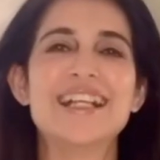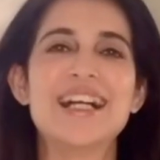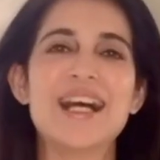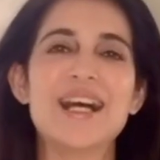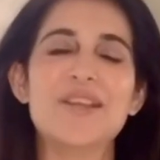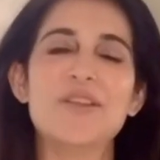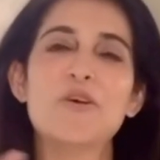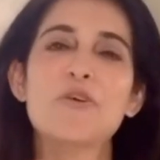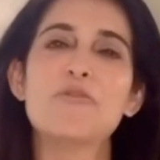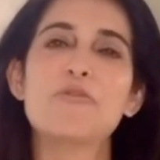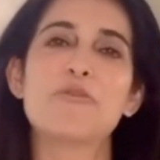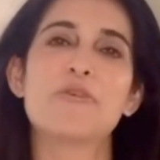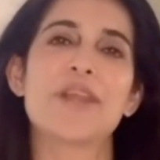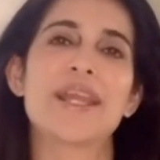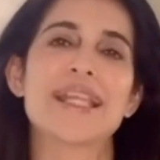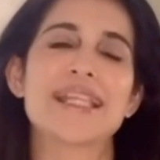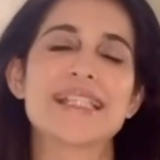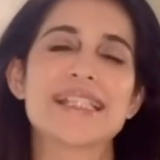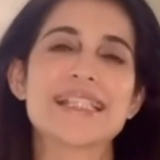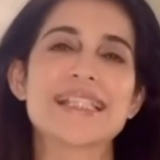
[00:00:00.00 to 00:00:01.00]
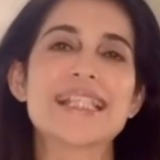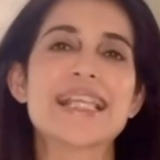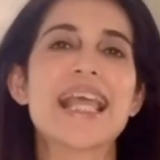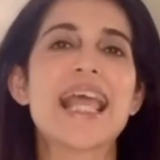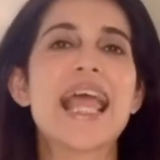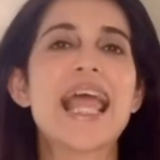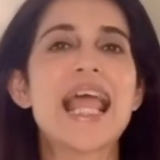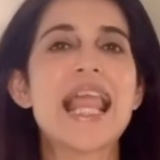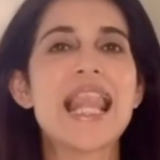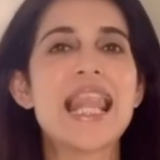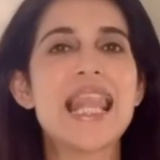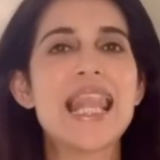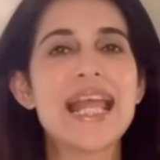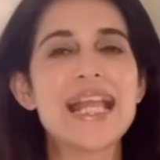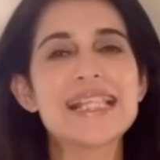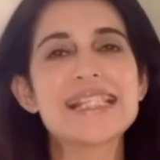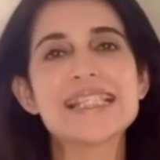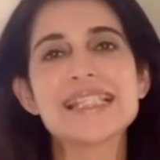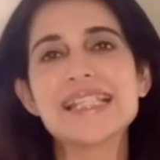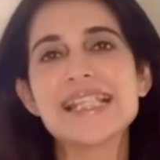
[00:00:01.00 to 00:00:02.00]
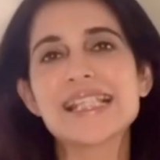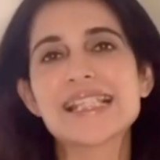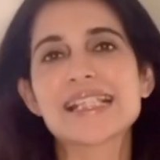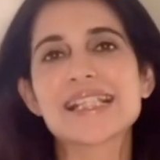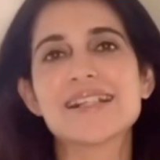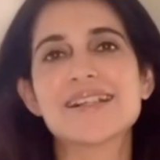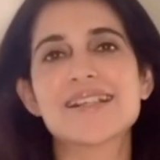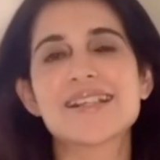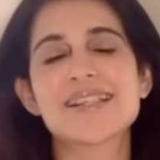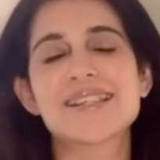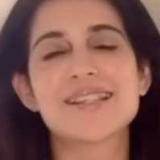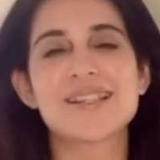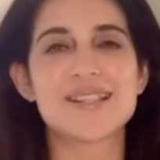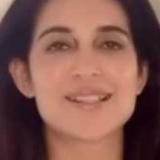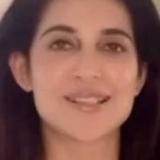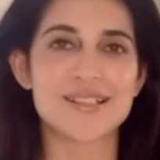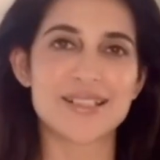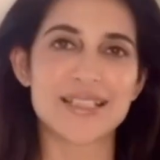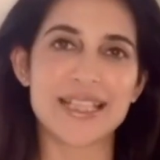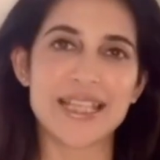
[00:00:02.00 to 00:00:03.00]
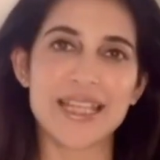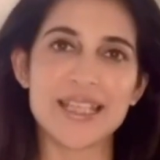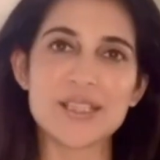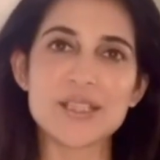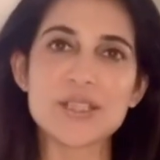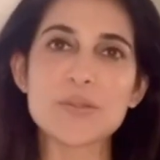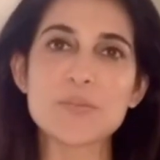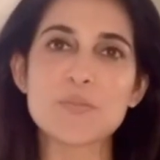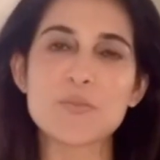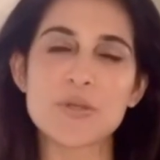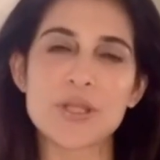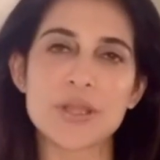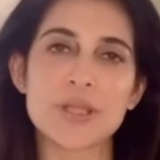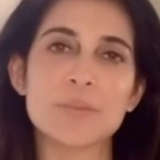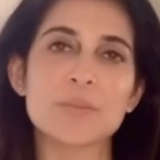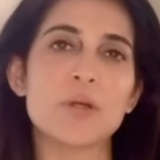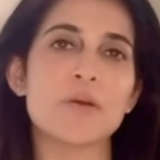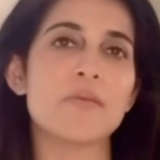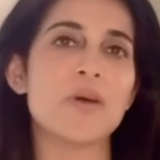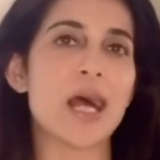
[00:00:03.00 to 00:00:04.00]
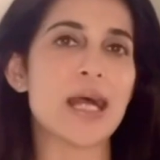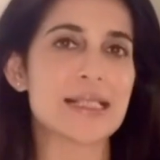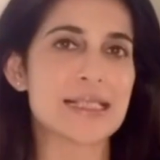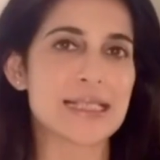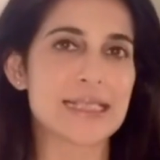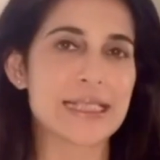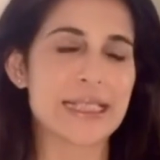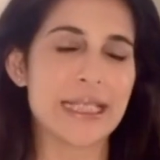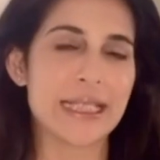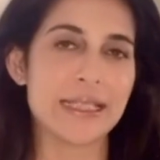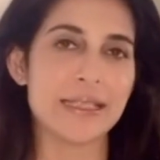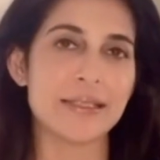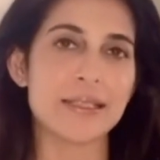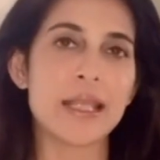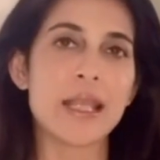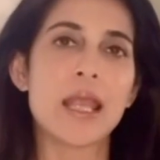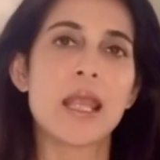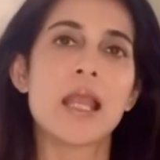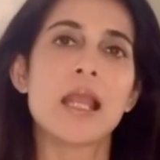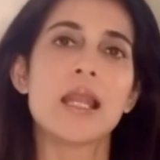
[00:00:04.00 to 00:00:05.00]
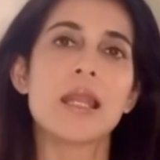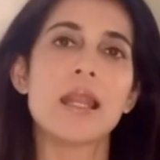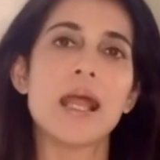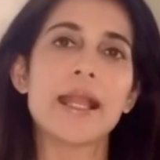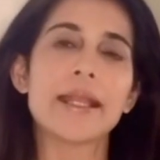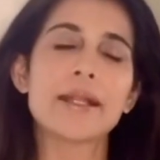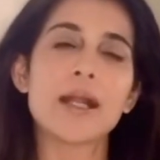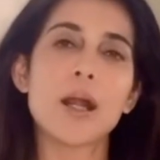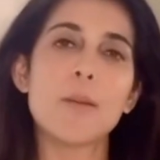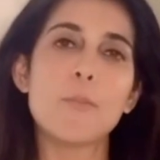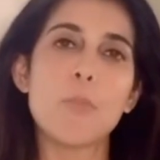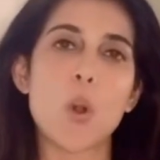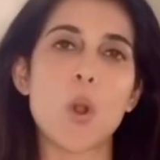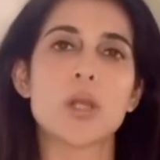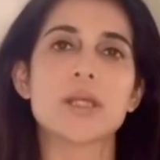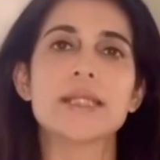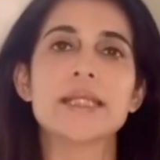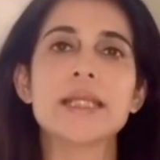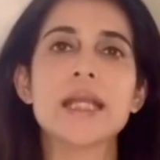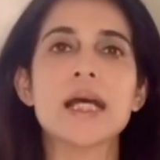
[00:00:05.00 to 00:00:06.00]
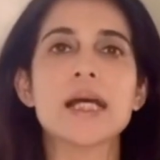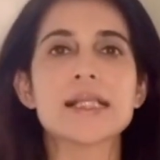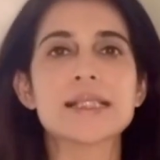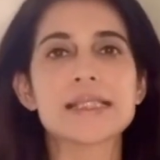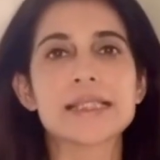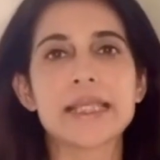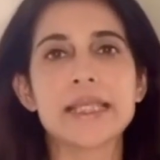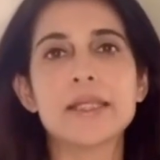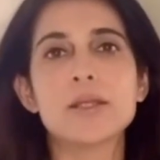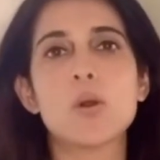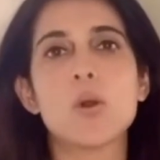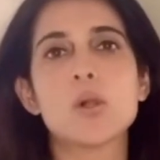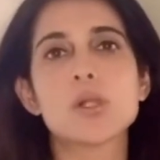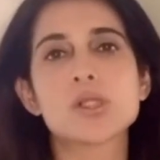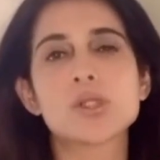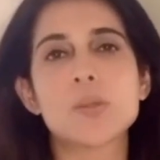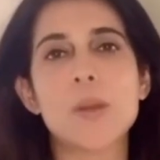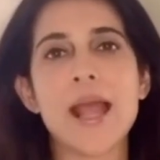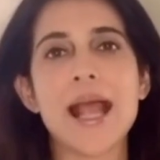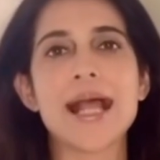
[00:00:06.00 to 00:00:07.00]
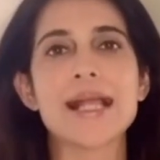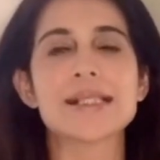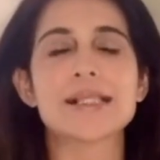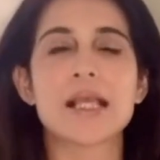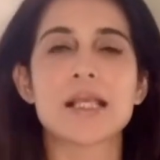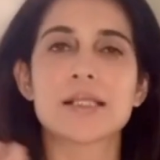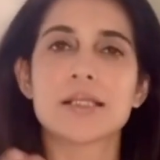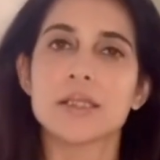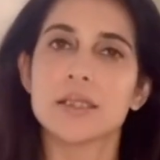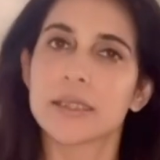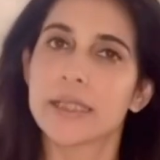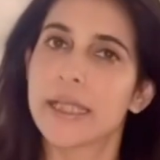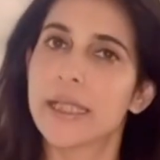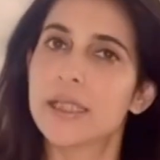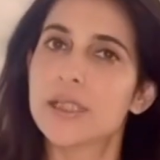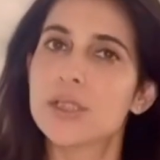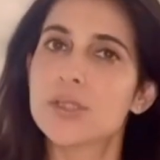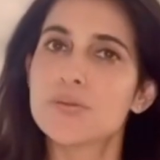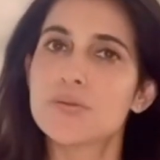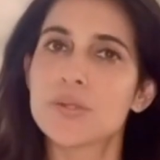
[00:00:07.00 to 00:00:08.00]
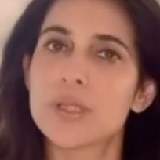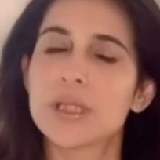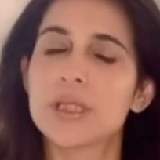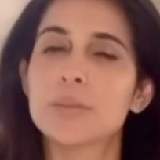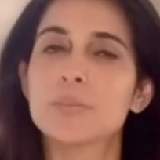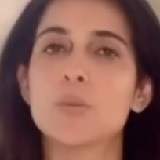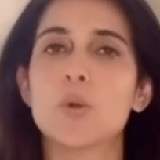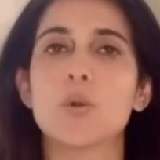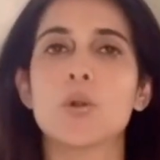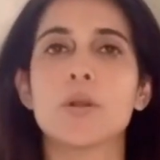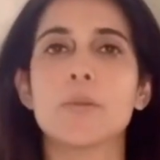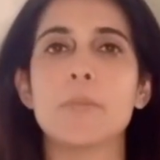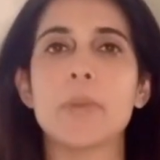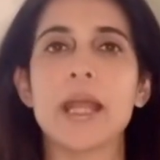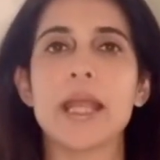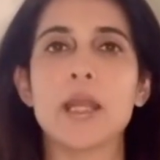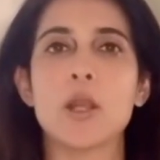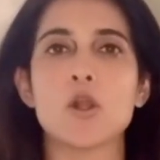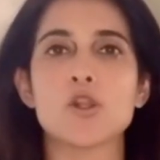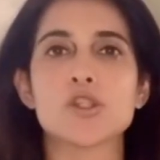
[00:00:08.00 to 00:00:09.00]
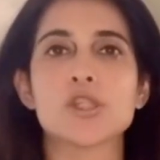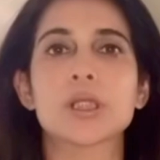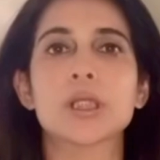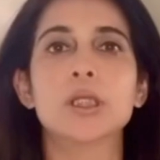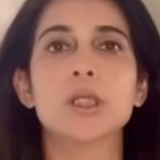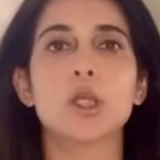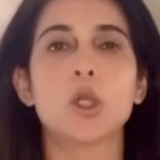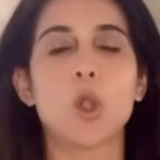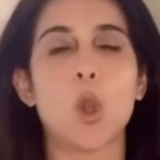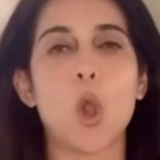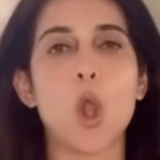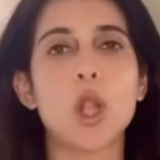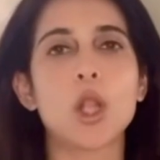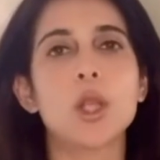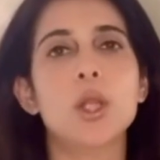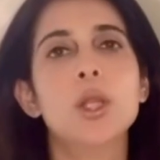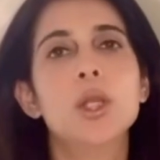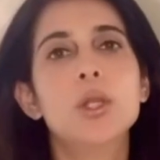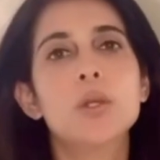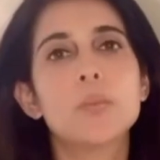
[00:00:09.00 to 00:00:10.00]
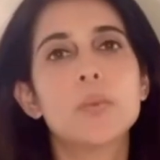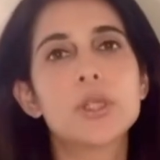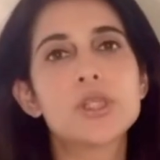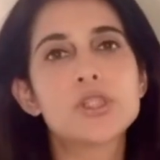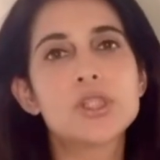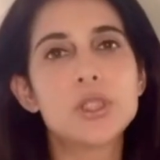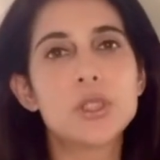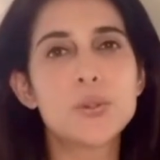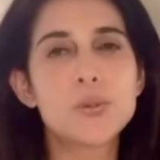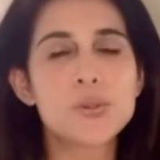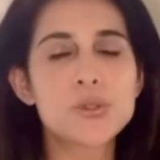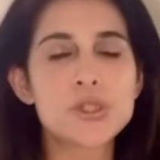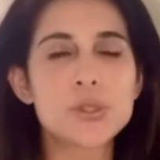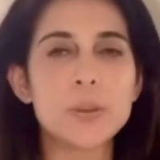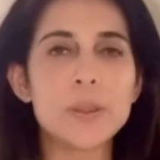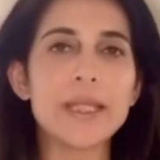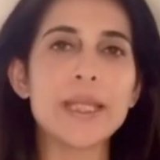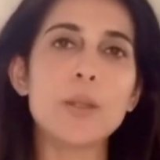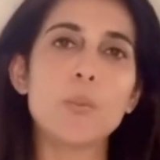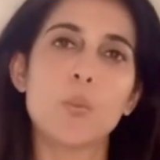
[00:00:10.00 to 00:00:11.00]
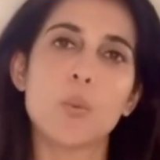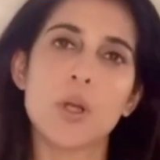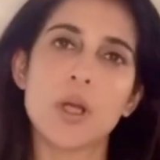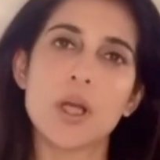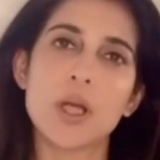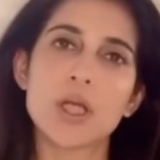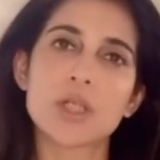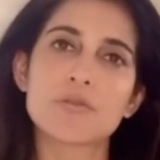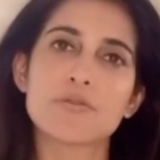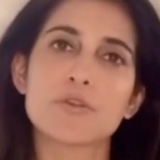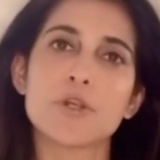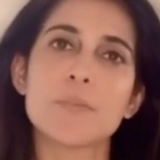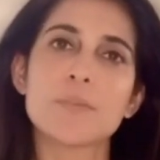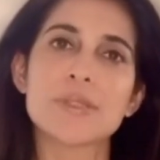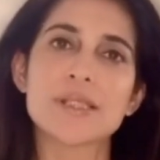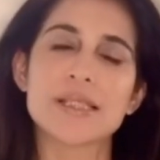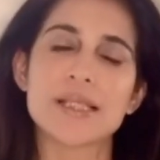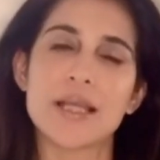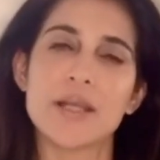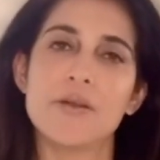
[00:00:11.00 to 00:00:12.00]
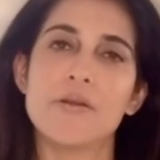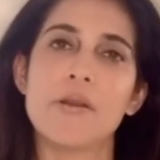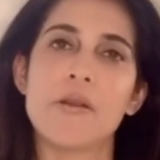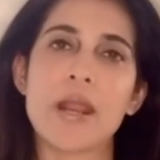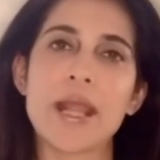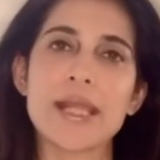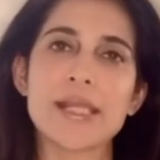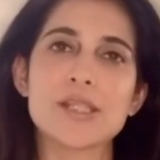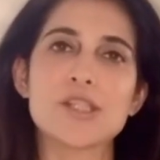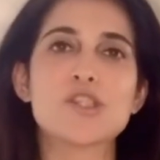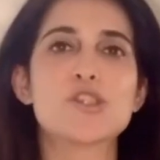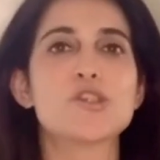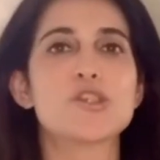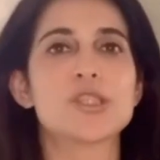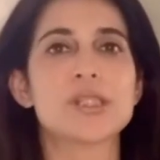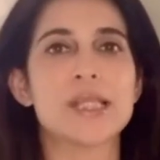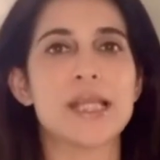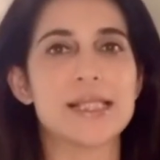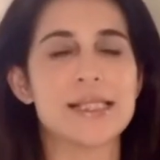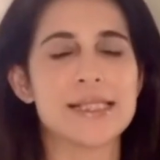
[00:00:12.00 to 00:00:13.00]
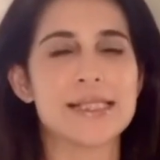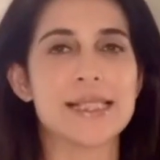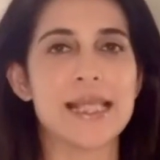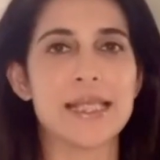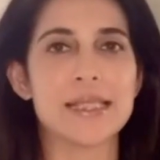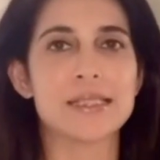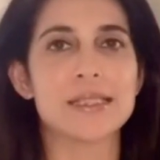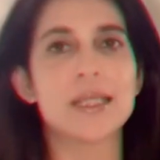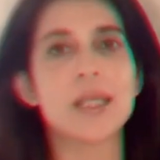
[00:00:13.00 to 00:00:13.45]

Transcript: Hello friends, let's discuss the circadian rhythm of our skin. Like our body, our skin also has a circadian rhythm or a biological clock which usually works from sunrise to sunset.